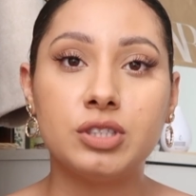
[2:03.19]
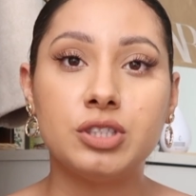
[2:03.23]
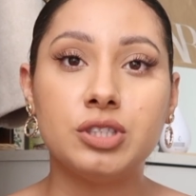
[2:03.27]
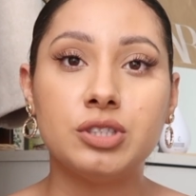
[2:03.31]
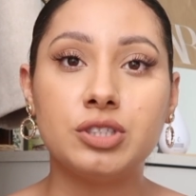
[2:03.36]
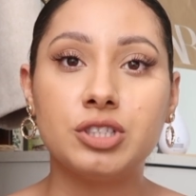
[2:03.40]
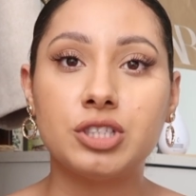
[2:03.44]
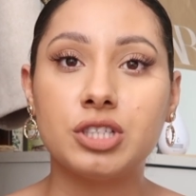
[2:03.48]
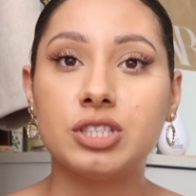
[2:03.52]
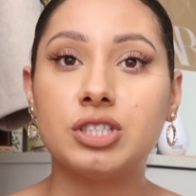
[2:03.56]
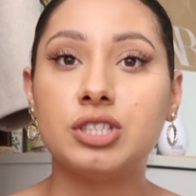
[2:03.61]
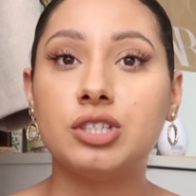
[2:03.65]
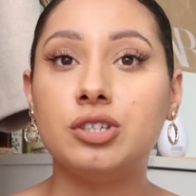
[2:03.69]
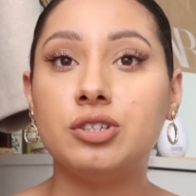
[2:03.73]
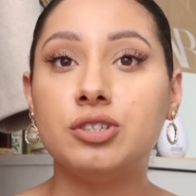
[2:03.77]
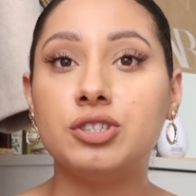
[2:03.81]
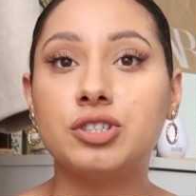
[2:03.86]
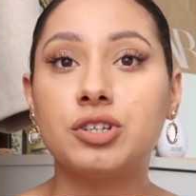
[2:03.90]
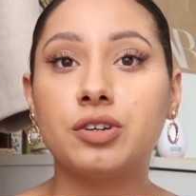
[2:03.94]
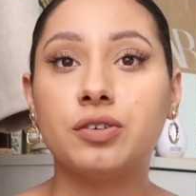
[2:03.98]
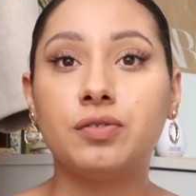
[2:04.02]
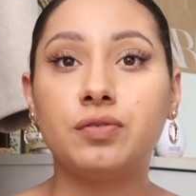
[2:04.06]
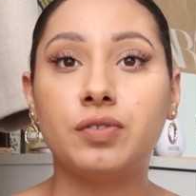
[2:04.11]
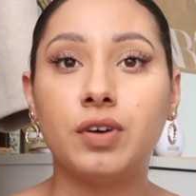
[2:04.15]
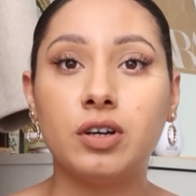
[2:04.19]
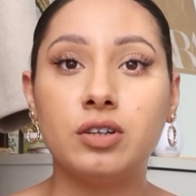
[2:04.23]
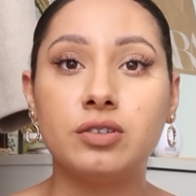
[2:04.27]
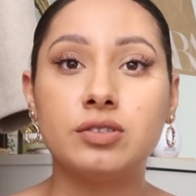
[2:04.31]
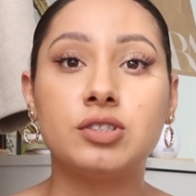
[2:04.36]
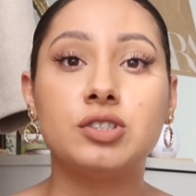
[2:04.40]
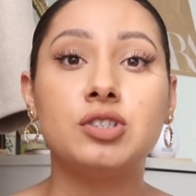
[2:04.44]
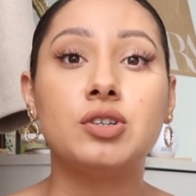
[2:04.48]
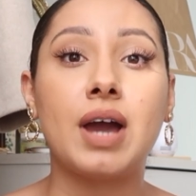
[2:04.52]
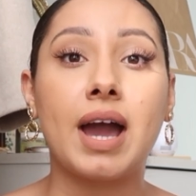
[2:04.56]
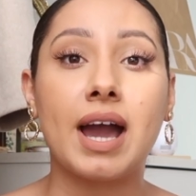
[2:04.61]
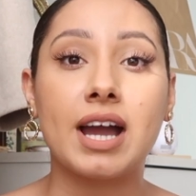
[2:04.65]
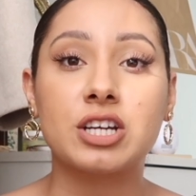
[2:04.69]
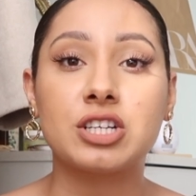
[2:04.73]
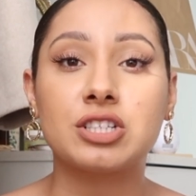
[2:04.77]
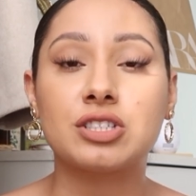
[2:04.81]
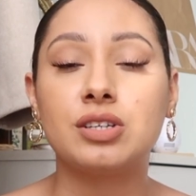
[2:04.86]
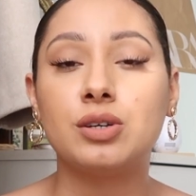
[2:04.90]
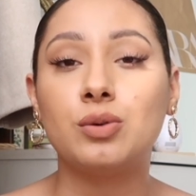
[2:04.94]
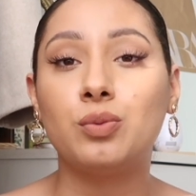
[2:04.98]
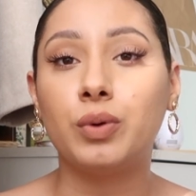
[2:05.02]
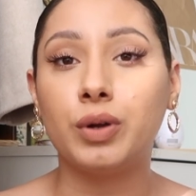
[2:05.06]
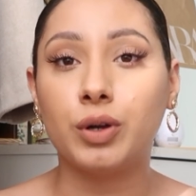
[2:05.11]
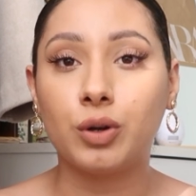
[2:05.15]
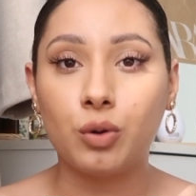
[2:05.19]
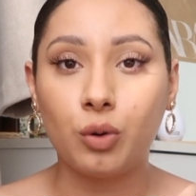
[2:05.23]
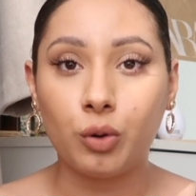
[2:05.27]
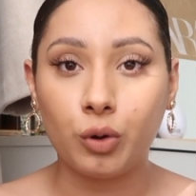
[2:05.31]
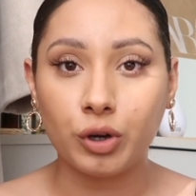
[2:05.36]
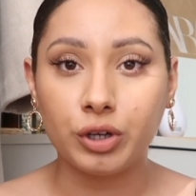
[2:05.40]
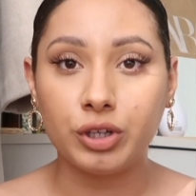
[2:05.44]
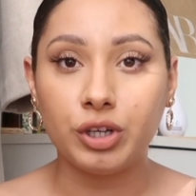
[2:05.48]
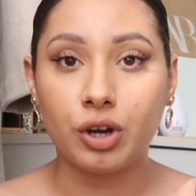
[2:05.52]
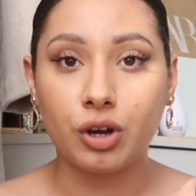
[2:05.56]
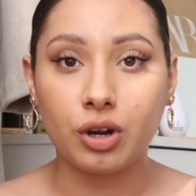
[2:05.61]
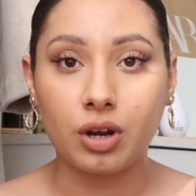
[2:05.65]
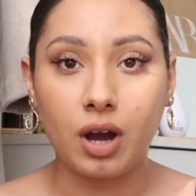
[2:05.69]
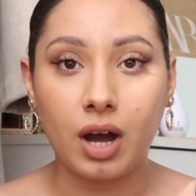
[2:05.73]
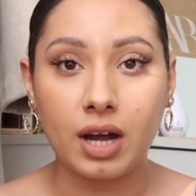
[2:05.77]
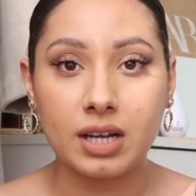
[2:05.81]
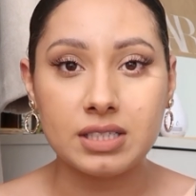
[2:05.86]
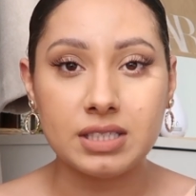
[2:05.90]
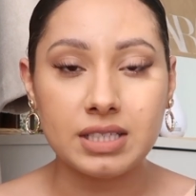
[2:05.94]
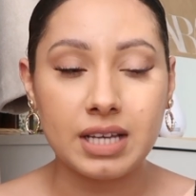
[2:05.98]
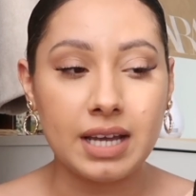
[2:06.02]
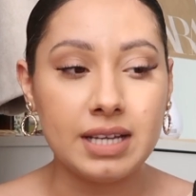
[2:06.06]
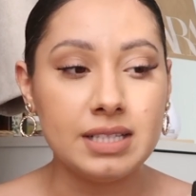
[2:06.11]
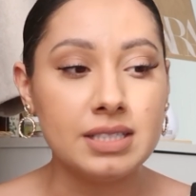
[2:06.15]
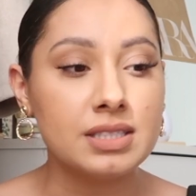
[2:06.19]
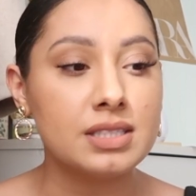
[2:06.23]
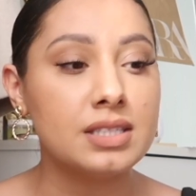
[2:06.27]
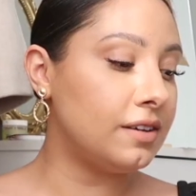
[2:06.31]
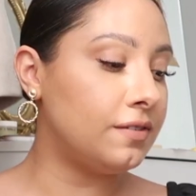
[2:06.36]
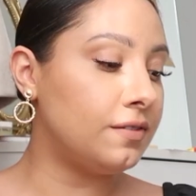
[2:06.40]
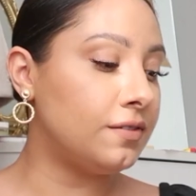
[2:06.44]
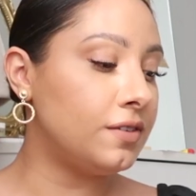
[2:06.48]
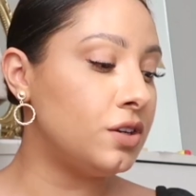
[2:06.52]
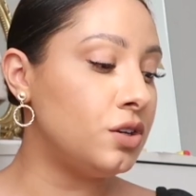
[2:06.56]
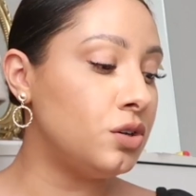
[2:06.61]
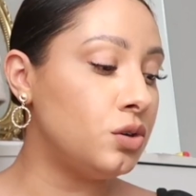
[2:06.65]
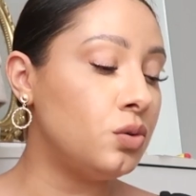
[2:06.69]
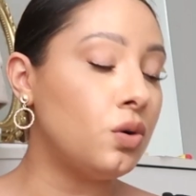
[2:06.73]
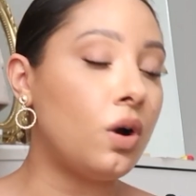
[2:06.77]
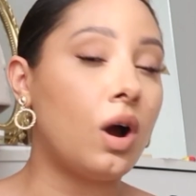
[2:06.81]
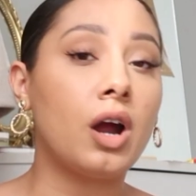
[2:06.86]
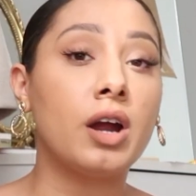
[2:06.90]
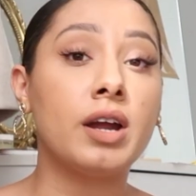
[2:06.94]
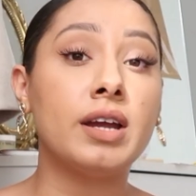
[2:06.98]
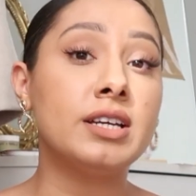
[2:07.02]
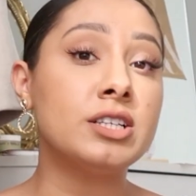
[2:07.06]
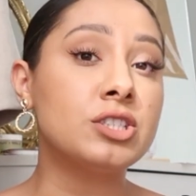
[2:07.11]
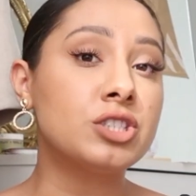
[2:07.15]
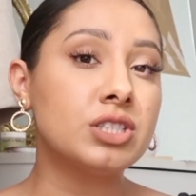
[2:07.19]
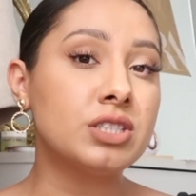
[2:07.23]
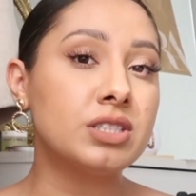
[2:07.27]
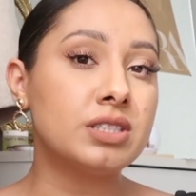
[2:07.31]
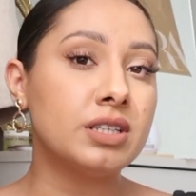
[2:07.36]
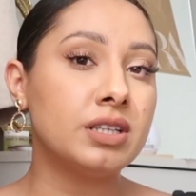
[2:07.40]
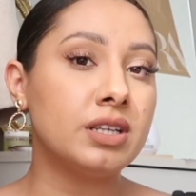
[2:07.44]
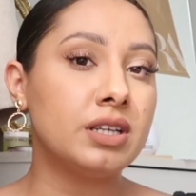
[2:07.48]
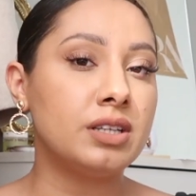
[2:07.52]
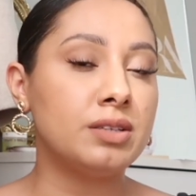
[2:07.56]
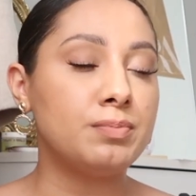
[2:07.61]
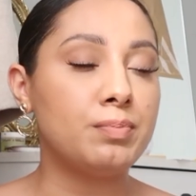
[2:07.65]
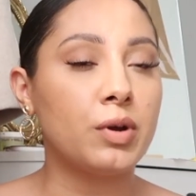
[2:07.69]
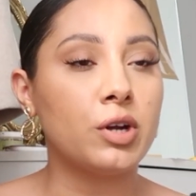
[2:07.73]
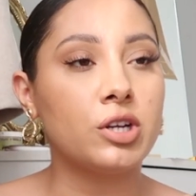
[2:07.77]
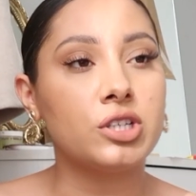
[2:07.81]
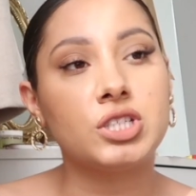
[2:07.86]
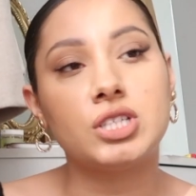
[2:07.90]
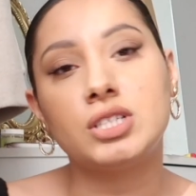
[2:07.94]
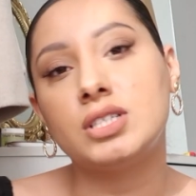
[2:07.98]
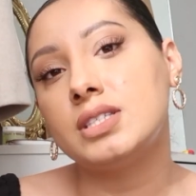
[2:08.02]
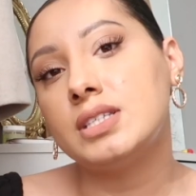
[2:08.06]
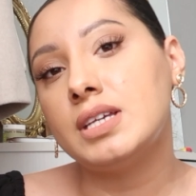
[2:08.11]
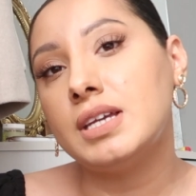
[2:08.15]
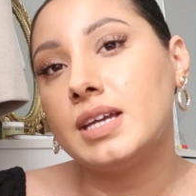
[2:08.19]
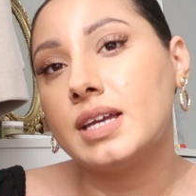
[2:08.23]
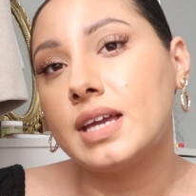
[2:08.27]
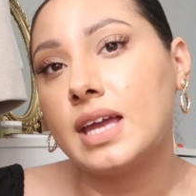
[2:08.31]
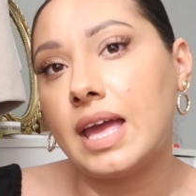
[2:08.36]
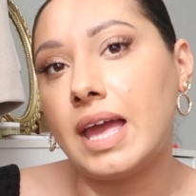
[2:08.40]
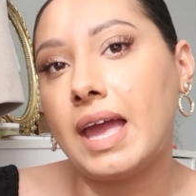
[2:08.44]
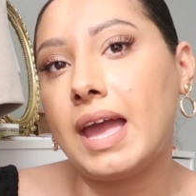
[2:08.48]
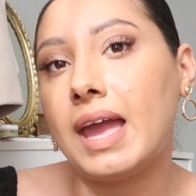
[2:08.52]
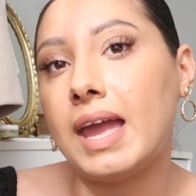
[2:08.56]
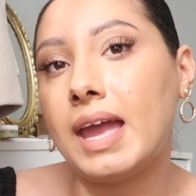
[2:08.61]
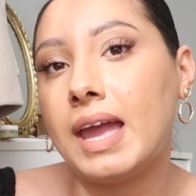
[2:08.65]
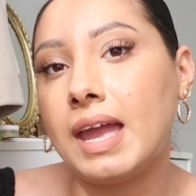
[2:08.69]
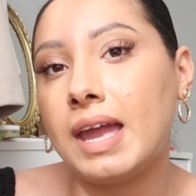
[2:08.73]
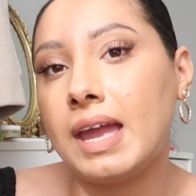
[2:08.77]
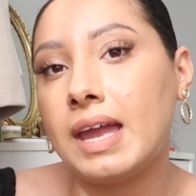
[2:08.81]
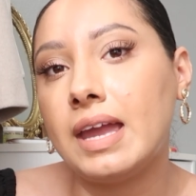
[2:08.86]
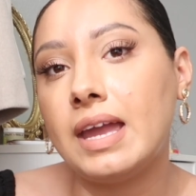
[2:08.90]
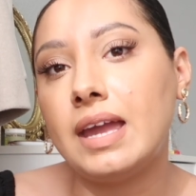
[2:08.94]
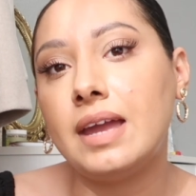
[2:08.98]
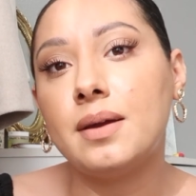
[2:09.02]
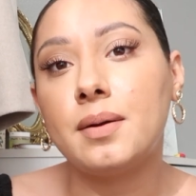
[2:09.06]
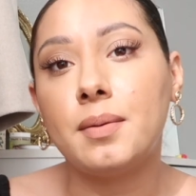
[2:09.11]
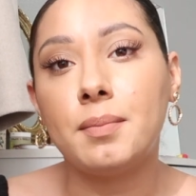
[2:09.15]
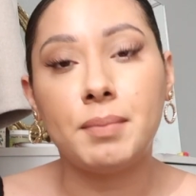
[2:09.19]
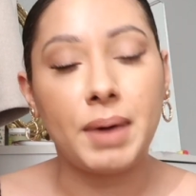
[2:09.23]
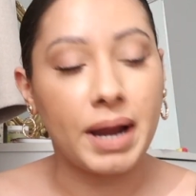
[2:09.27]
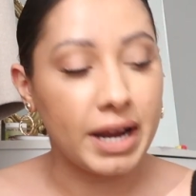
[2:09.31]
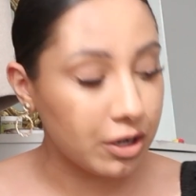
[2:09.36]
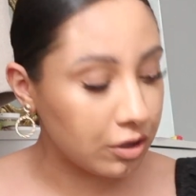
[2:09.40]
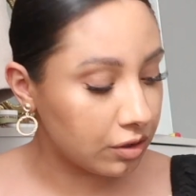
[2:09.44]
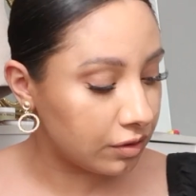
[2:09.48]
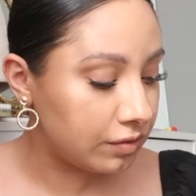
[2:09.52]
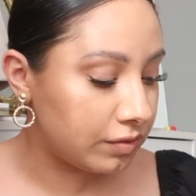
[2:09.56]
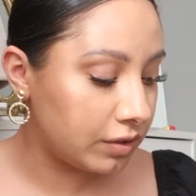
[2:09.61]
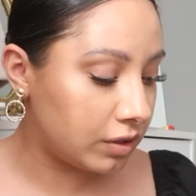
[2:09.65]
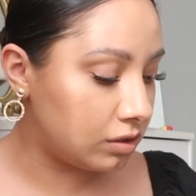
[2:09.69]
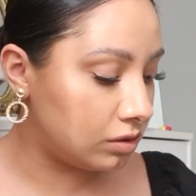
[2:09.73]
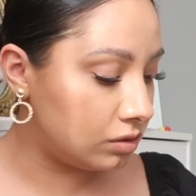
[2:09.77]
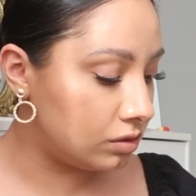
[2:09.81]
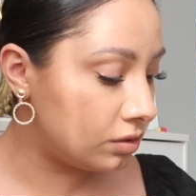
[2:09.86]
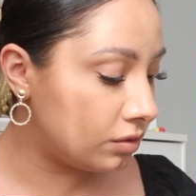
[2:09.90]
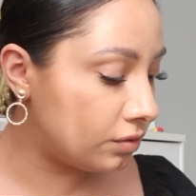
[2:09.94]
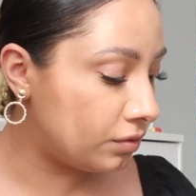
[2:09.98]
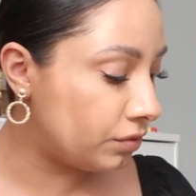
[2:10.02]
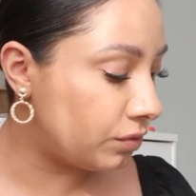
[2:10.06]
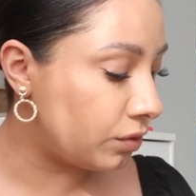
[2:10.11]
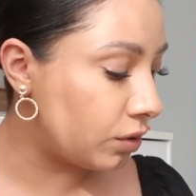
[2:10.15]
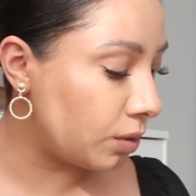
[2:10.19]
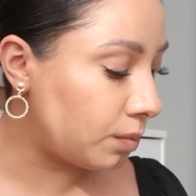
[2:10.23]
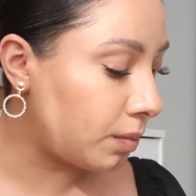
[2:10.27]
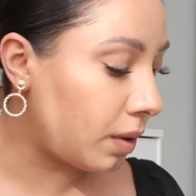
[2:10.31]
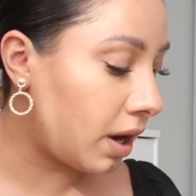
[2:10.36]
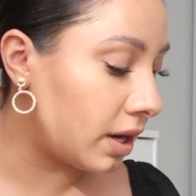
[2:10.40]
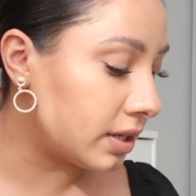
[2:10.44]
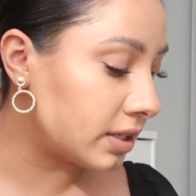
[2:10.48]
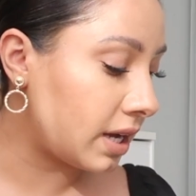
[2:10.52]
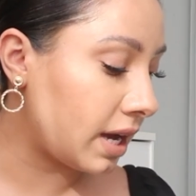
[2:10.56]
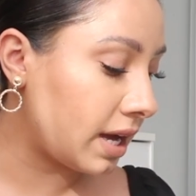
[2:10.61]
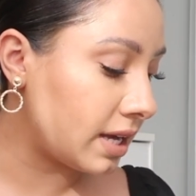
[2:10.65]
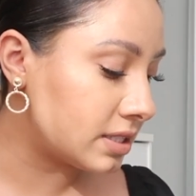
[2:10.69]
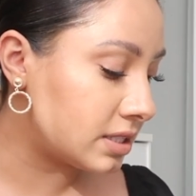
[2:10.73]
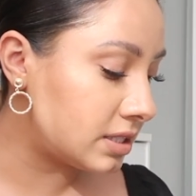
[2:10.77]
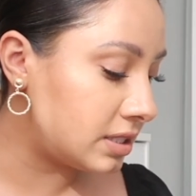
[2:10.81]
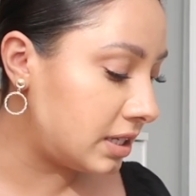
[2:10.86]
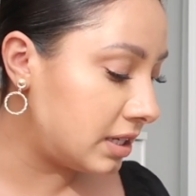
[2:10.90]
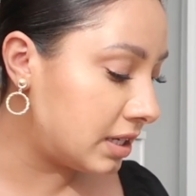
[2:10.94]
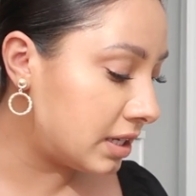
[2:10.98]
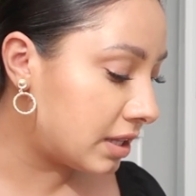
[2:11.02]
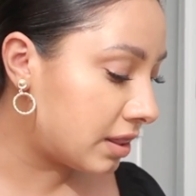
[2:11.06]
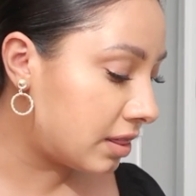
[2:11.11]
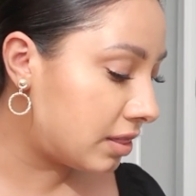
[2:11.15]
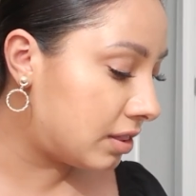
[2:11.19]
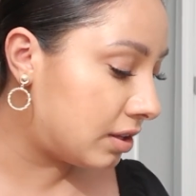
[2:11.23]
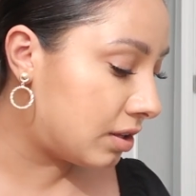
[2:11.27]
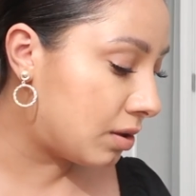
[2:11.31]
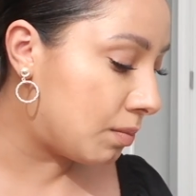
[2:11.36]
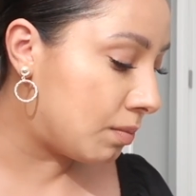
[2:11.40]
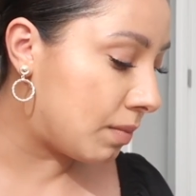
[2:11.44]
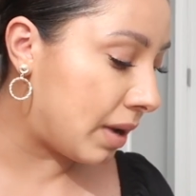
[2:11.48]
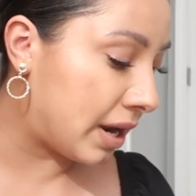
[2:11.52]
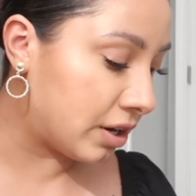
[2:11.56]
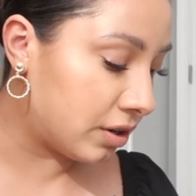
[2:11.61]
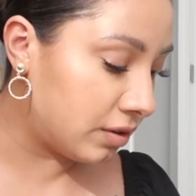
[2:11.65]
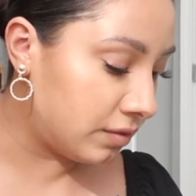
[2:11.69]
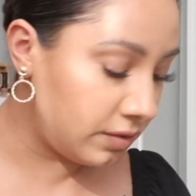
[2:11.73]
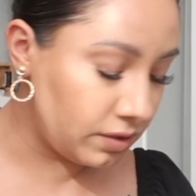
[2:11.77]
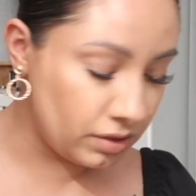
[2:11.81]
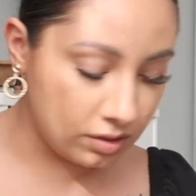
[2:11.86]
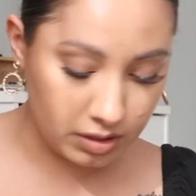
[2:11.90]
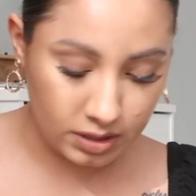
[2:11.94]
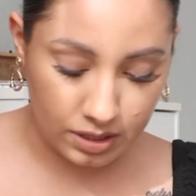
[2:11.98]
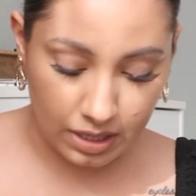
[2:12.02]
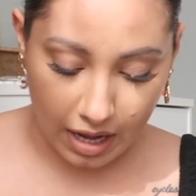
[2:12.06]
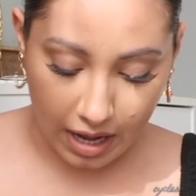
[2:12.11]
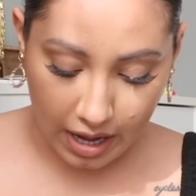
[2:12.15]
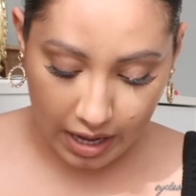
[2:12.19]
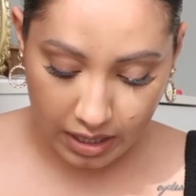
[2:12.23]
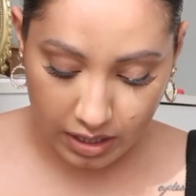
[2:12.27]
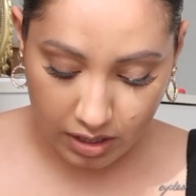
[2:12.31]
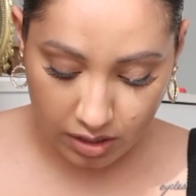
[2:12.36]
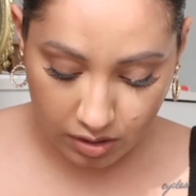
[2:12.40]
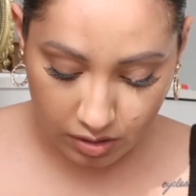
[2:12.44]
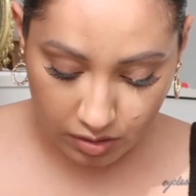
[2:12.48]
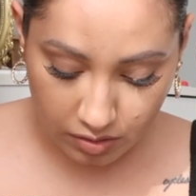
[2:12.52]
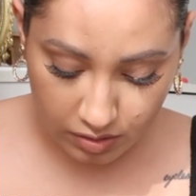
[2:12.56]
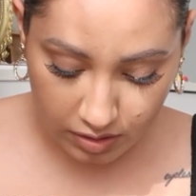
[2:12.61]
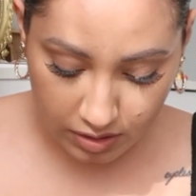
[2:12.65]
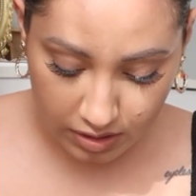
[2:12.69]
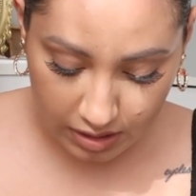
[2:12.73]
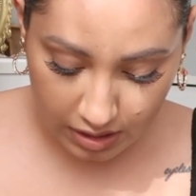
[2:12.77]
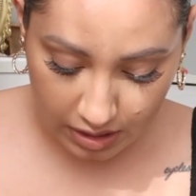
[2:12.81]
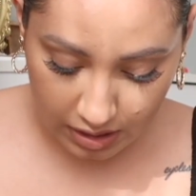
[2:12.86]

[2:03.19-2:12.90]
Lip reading: to just use your phone to actually record your content. If you are interested in purchasing a microphone for podcasting, the microphone that I use